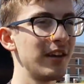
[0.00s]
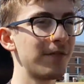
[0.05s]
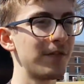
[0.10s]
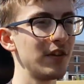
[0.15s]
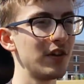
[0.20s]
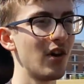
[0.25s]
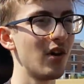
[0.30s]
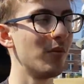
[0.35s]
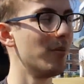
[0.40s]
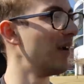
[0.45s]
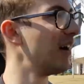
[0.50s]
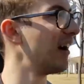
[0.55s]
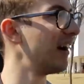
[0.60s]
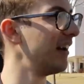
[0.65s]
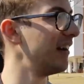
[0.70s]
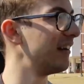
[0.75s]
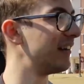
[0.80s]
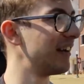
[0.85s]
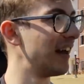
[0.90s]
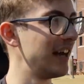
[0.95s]
if you don't
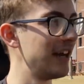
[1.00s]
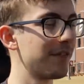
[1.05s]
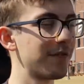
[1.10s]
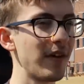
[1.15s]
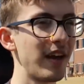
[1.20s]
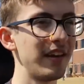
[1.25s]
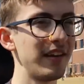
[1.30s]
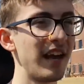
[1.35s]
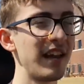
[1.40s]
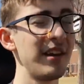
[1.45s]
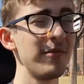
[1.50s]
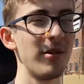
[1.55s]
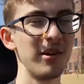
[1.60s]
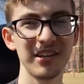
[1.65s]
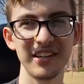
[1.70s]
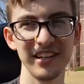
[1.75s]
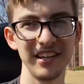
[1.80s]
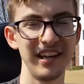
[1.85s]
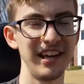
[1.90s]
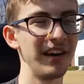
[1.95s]
mind, and if
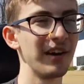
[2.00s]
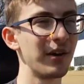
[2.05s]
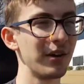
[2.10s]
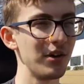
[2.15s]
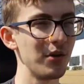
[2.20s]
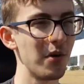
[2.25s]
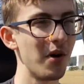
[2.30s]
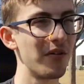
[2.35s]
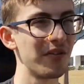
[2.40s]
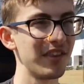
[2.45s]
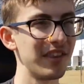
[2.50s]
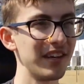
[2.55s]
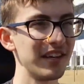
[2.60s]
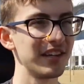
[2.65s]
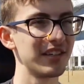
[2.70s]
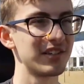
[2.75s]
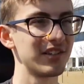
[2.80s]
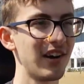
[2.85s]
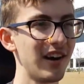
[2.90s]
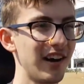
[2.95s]
anyone can hear you over the
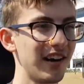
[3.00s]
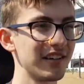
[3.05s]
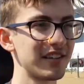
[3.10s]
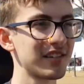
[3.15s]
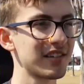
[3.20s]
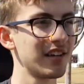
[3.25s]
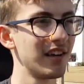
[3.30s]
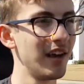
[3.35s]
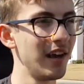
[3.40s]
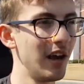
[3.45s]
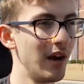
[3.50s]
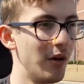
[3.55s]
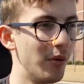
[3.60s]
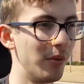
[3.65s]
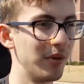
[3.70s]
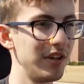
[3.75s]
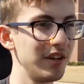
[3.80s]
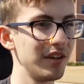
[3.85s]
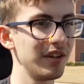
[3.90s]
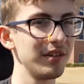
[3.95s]
exhaust,
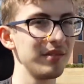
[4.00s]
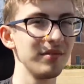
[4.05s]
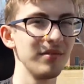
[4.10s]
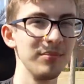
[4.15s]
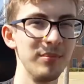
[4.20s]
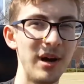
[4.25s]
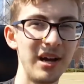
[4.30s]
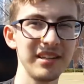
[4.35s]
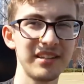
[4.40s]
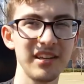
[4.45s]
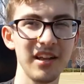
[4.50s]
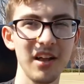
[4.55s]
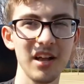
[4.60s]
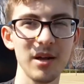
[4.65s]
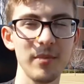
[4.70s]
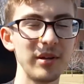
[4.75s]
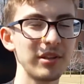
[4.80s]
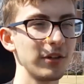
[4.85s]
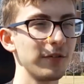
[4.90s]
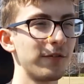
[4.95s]
would you mind telling
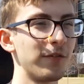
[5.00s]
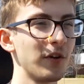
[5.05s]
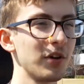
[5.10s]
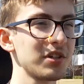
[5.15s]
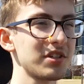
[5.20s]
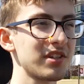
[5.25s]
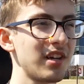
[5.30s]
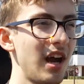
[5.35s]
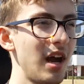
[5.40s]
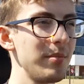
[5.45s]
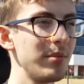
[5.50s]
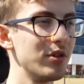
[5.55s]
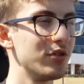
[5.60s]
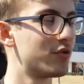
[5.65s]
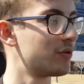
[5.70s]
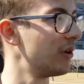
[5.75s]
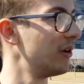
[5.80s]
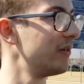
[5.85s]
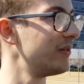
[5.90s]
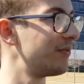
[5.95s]
about the first time you
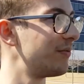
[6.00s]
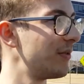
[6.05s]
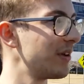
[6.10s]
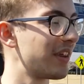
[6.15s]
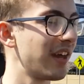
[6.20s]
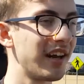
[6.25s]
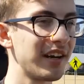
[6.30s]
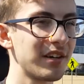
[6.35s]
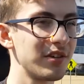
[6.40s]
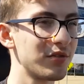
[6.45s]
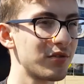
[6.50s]
drove with hand